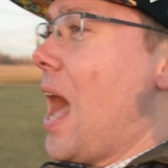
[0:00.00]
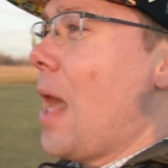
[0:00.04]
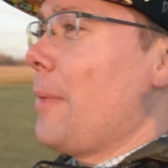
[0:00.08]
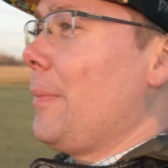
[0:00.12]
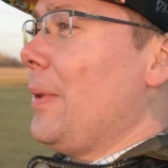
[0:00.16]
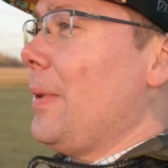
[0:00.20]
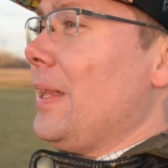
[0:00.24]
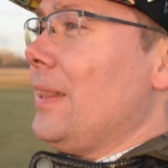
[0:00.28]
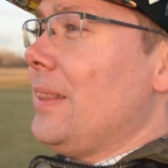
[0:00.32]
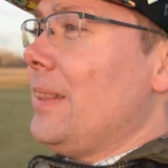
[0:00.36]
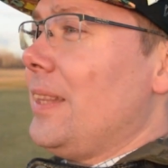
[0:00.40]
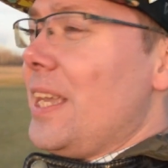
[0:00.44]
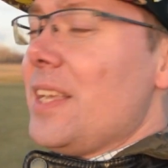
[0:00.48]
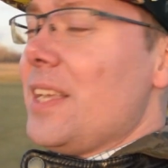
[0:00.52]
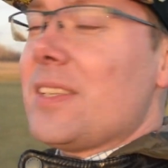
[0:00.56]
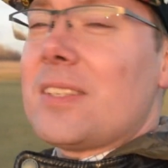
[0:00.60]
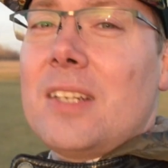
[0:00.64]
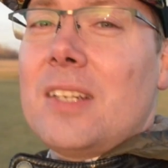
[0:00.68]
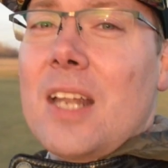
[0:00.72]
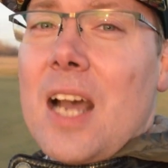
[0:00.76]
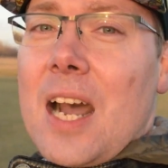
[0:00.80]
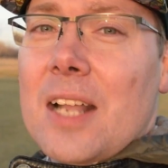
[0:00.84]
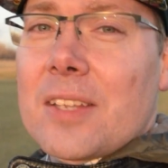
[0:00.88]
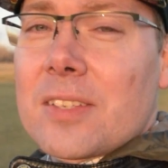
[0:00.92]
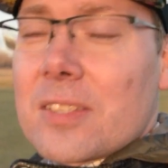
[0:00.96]
I mean, these
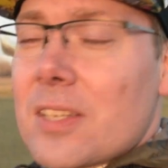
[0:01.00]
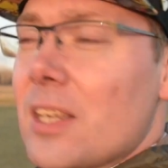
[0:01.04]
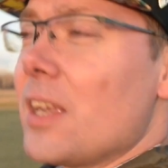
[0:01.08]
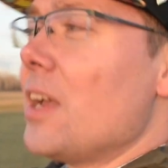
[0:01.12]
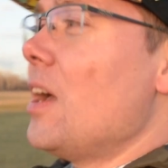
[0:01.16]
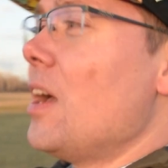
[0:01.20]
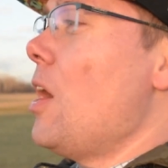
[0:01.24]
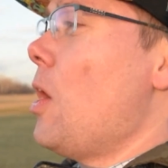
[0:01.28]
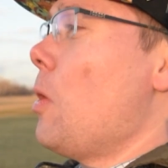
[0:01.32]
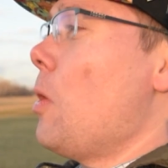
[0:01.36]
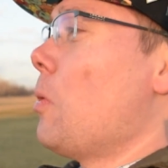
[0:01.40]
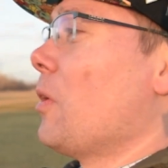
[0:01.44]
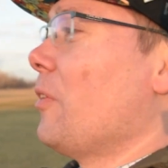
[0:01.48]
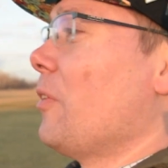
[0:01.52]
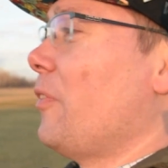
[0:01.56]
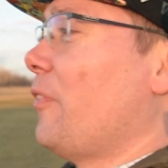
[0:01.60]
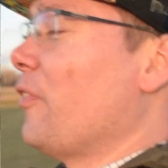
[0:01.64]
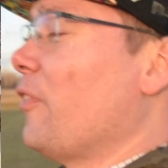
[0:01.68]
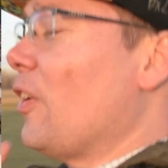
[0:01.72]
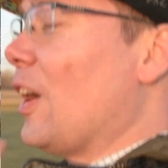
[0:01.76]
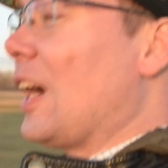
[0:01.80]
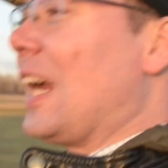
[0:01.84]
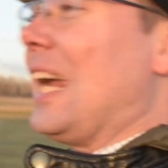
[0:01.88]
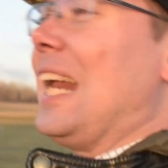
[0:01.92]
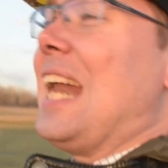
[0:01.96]
nuts were
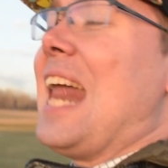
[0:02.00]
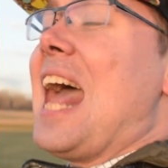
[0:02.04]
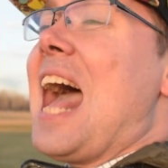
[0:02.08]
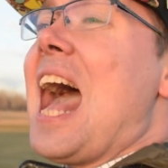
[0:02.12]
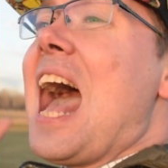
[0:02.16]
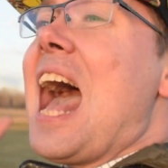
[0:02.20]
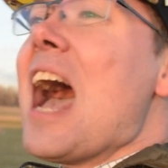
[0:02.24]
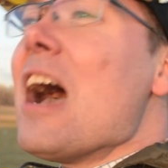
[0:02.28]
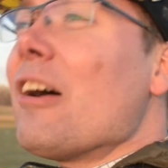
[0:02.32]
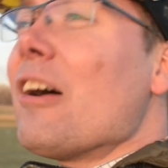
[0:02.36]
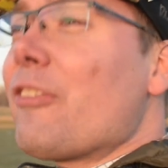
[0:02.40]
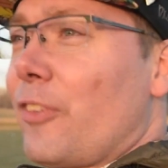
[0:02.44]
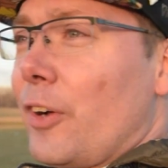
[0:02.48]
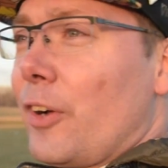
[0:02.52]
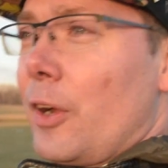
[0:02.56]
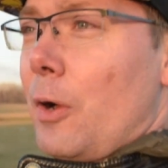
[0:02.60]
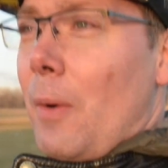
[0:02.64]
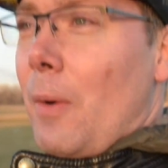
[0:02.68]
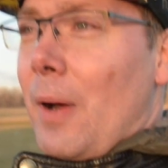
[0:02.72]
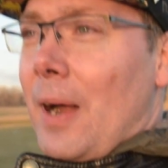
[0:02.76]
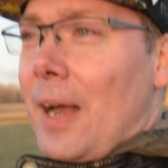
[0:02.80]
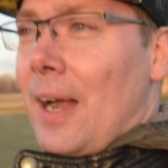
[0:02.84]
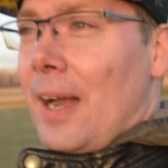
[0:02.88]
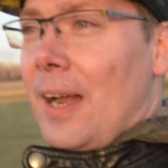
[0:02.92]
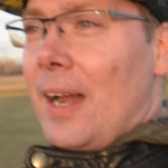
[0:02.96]
frickin'
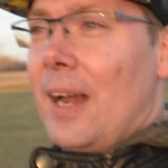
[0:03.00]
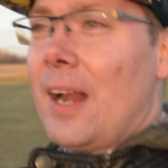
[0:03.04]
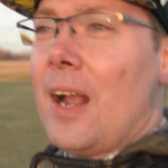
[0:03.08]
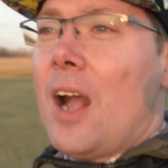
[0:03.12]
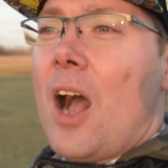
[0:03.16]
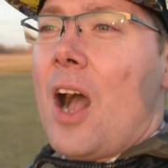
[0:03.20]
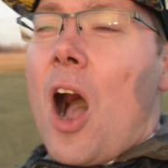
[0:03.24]
everywhere.